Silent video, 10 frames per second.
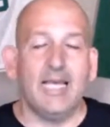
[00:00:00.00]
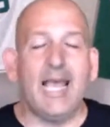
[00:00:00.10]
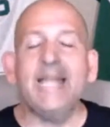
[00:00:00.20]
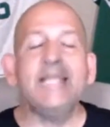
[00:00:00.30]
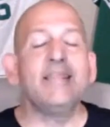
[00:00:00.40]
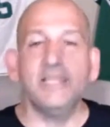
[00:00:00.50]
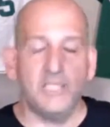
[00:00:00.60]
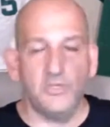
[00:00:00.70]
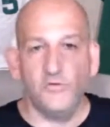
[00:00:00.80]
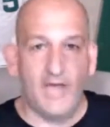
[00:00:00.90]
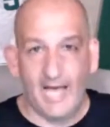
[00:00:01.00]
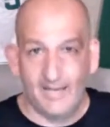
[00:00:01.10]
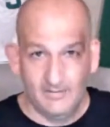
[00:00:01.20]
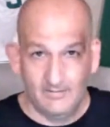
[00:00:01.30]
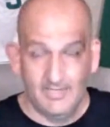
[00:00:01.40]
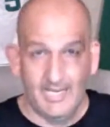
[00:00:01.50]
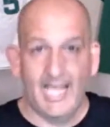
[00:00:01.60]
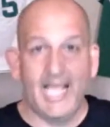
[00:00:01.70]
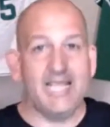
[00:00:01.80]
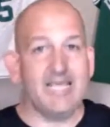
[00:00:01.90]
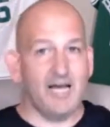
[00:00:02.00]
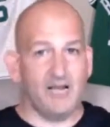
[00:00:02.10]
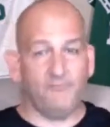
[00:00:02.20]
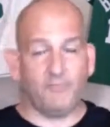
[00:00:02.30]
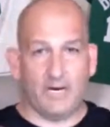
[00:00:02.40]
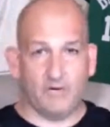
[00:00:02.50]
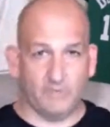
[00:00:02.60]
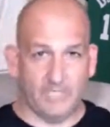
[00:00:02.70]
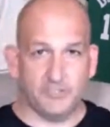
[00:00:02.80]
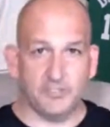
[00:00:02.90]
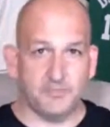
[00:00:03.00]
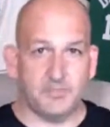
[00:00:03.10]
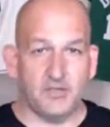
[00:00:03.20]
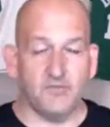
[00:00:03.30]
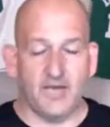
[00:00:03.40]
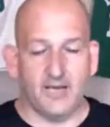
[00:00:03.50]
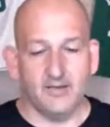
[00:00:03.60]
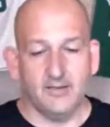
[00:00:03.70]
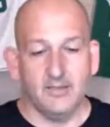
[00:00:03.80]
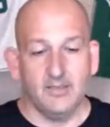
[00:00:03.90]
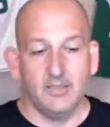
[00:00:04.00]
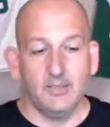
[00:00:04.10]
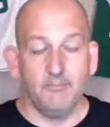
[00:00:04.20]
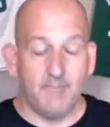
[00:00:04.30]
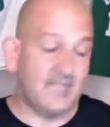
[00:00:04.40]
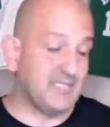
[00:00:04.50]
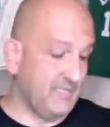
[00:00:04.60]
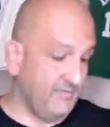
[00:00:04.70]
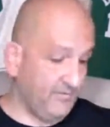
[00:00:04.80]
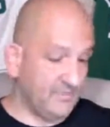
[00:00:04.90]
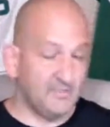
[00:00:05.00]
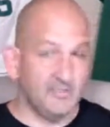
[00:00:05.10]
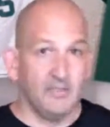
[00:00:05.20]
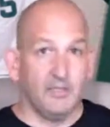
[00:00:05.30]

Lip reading: anything that you've had, any kind of prior relationship that you've had, makes a difference.